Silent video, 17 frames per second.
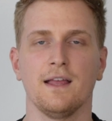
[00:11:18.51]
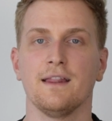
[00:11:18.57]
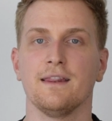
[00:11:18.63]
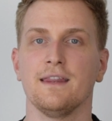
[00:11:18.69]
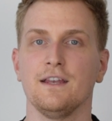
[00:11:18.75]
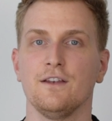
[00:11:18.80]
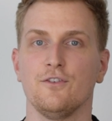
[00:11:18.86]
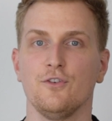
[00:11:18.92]

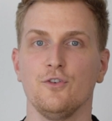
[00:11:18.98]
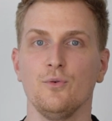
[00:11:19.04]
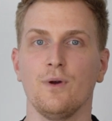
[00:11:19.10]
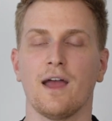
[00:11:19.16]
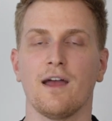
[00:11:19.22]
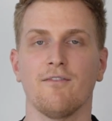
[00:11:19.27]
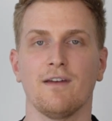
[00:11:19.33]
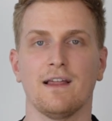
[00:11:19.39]
They do
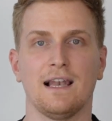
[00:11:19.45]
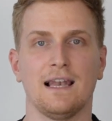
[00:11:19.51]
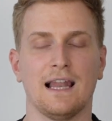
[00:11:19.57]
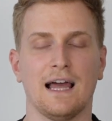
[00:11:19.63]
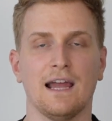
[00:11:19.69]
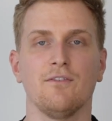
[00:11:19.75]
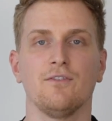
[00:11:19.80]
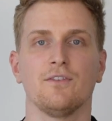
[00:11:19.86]
have a
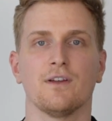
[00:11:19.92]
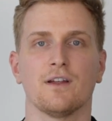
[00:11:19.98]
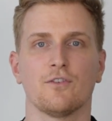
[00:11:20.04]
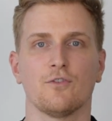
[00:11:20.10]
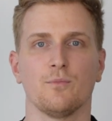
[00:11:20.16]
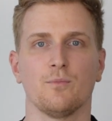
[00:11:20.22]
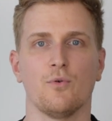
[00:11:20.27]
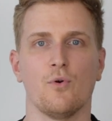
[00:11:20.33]
live
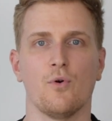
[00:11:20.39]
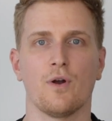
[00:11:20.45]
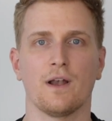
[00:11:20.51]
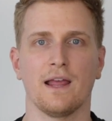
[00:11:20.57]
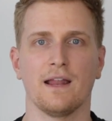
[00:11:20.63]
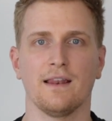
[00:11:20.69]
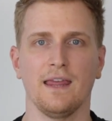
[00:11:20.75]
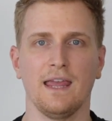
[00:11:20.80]
chat support
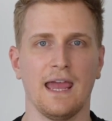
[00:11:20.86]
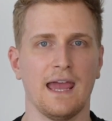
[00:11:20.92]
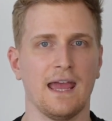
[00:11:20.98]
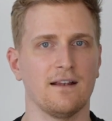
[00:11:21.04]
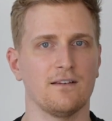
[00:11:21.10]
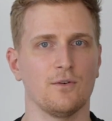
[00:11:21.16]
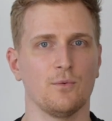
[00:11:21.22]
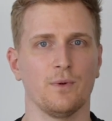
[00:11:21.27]
and they
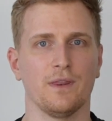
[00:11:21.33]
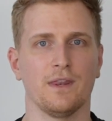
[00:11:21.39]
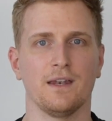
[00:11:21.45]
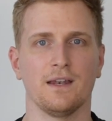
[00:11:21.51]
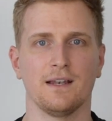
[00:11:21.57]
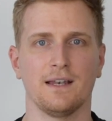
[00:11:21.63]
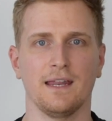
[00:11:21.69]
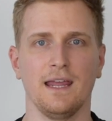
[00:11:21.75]
answer
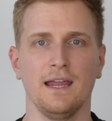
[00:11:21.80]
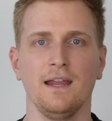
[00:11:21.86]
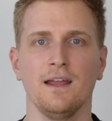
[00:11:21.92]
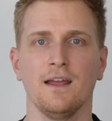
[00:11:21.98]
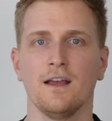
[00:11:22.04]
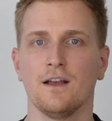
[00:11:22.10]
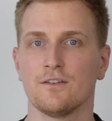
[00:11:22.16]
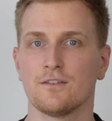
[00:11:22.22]
within a day.